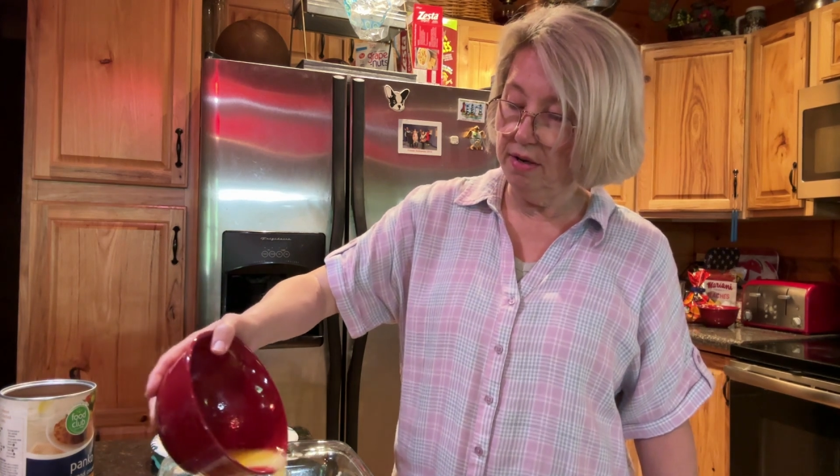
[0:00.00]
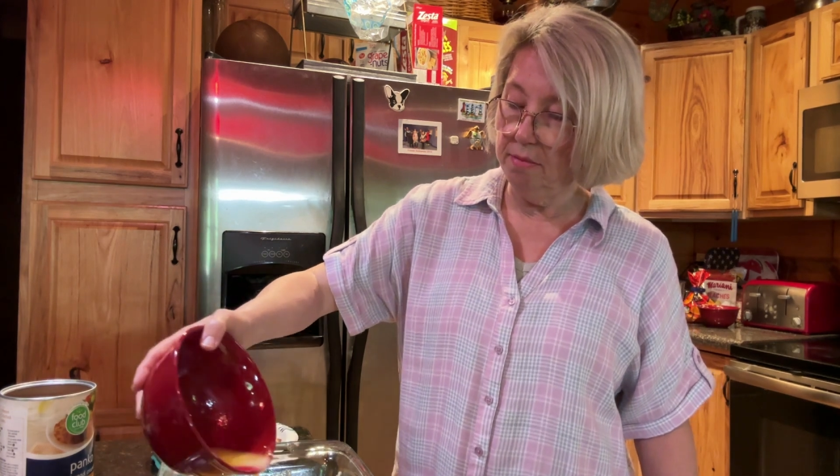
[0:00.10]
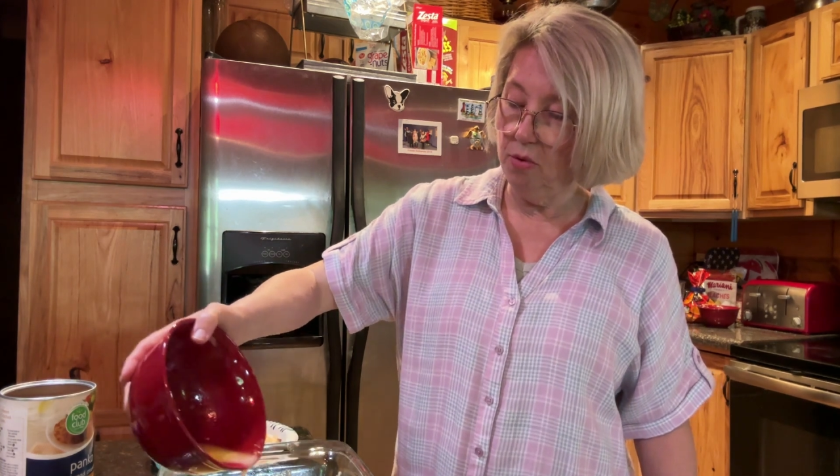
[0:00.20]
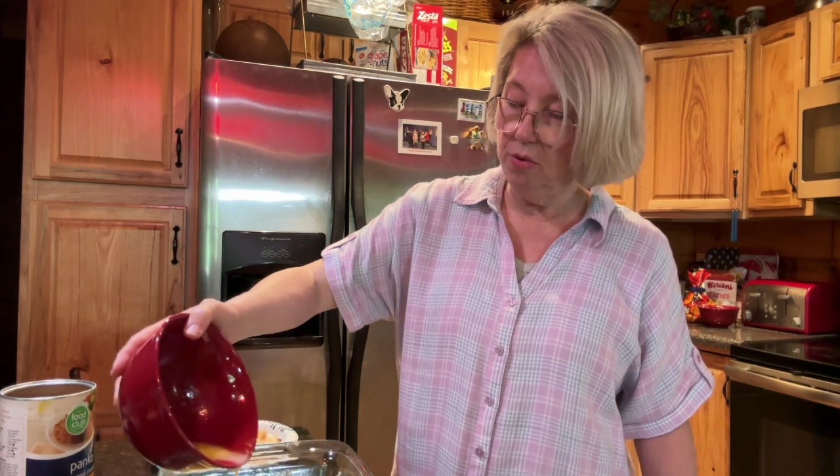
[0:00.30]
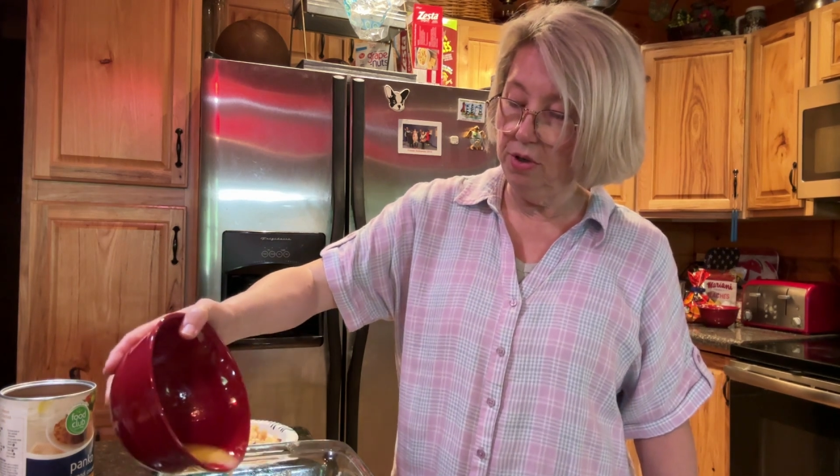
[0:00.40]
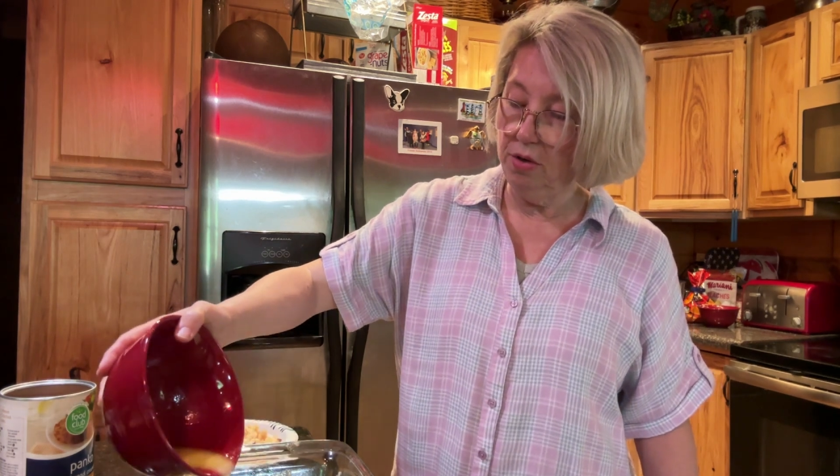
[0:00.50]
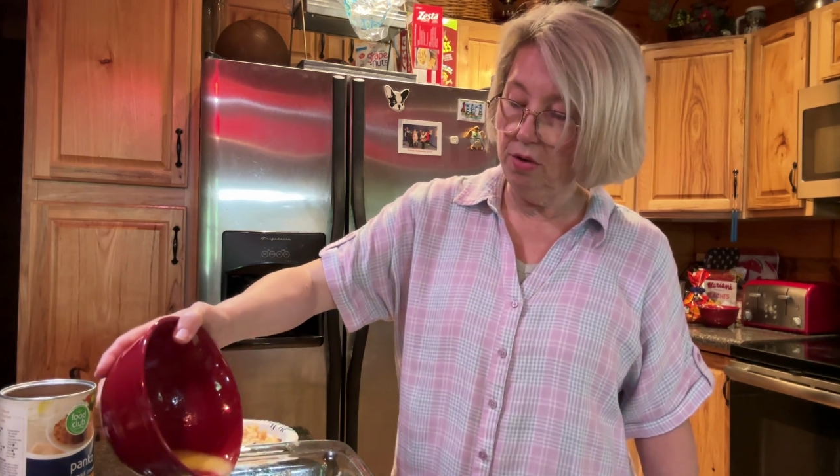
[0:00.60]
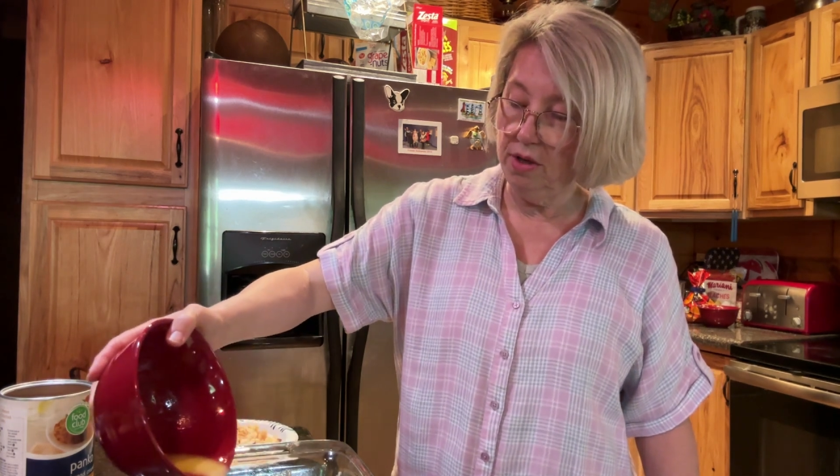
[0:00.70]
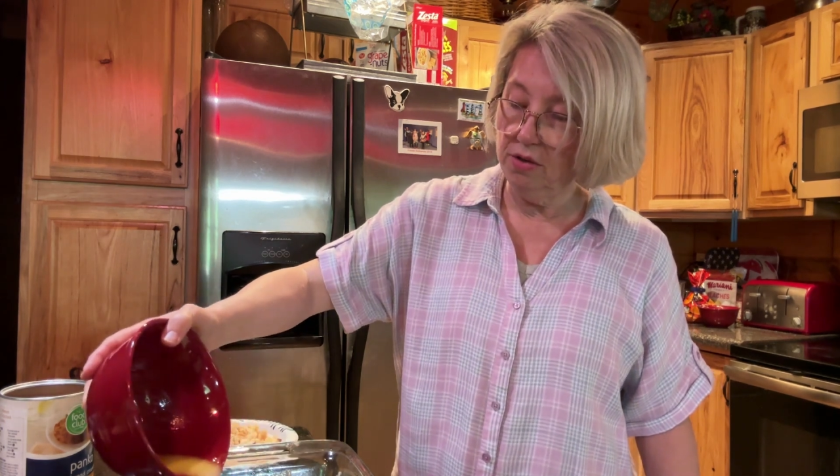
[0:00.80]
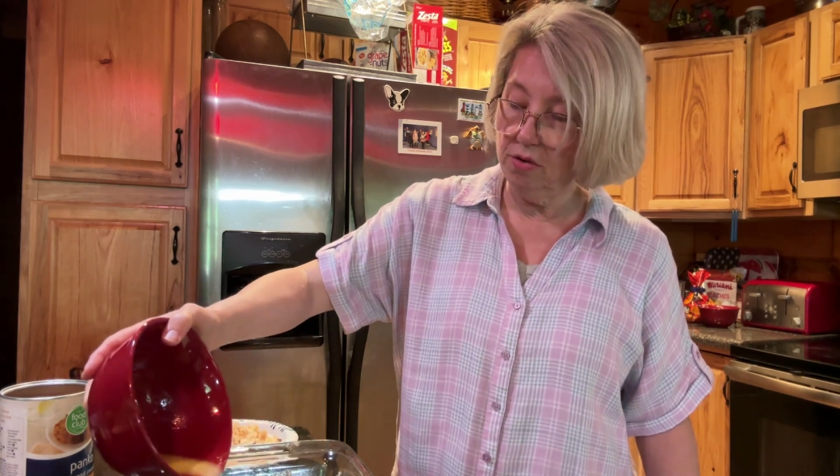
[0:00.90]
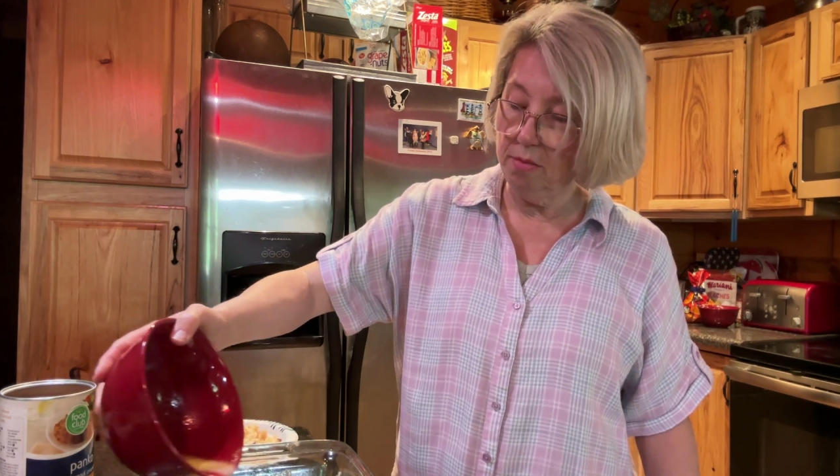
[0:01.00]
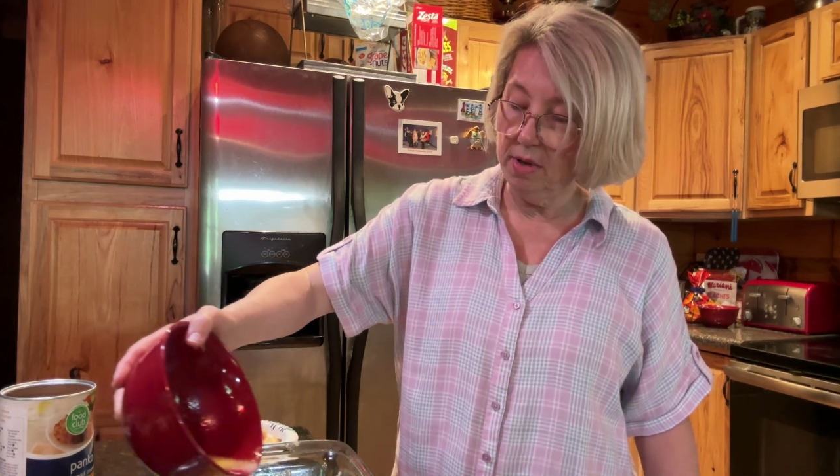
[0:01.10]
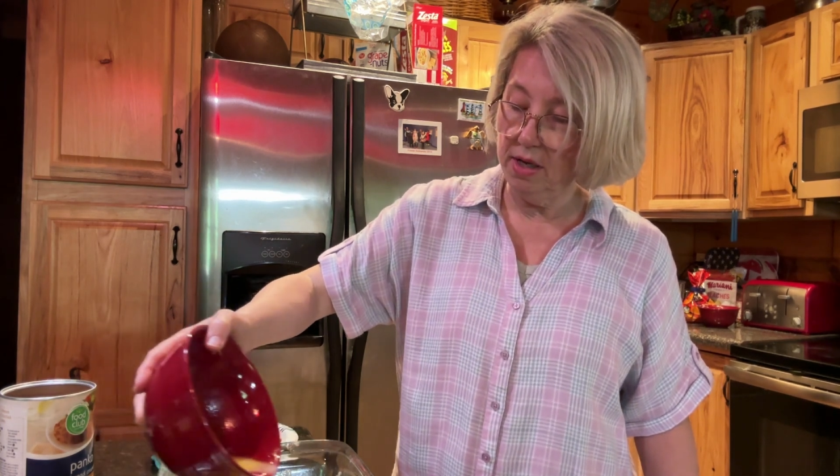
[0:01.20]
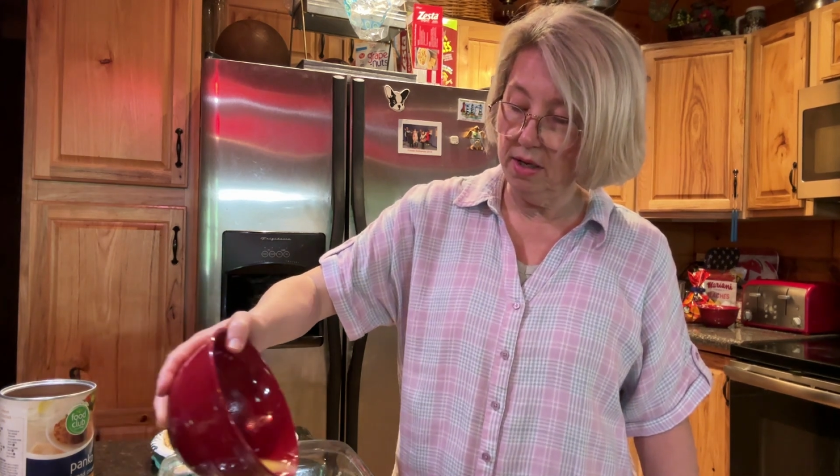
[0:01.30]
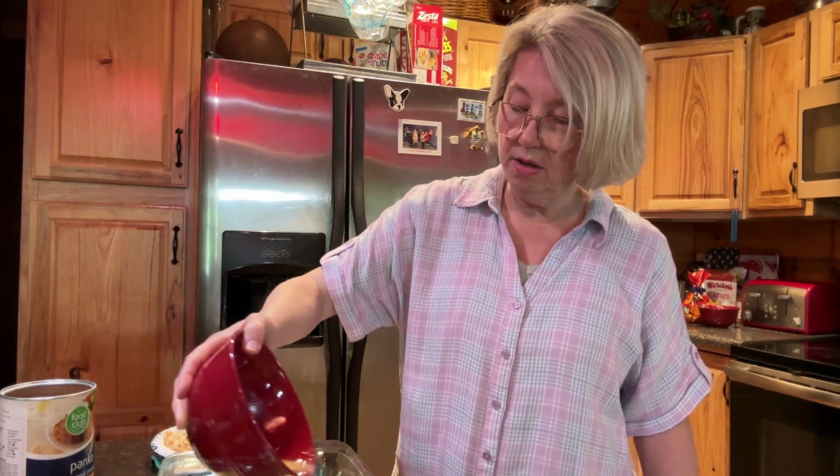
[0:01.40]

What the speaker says: Boy, you know that's gonna make a